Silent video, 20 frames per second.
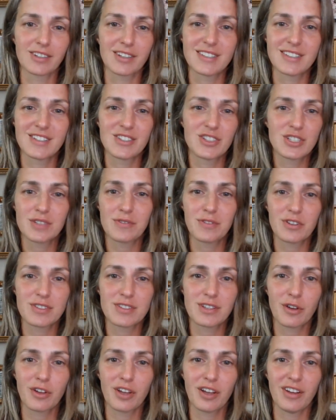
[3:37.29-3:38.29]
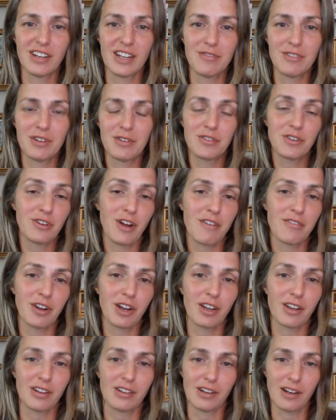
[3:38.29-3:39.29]
Because it just feels so good, even if you're not very
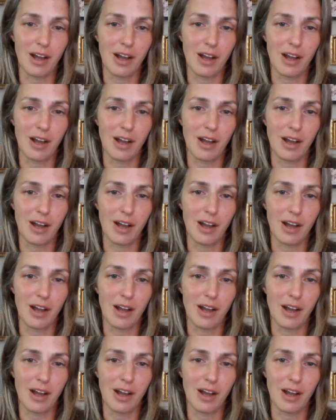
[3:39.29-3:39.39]
good at it.